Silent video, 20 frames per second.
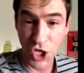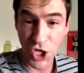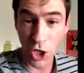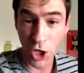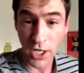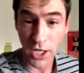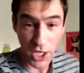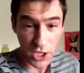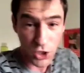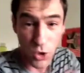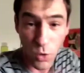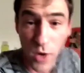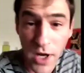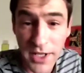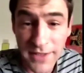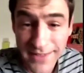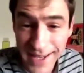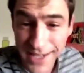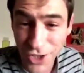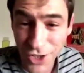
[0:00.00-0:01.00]
You want to
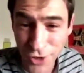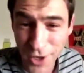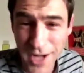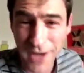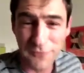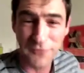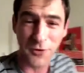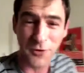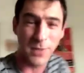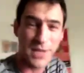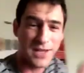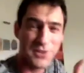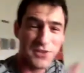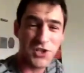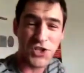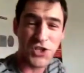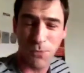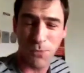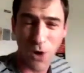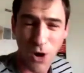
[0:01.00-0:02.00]
take credit for being the
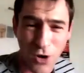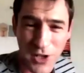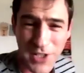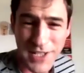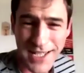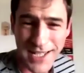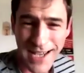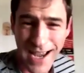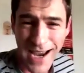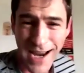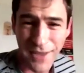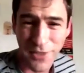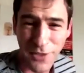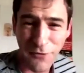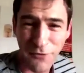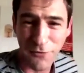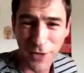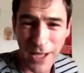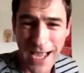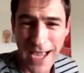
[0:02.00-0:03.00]
smartest guy in the
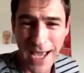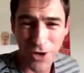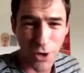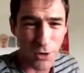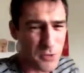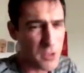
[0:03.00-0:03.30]
Flat Earth?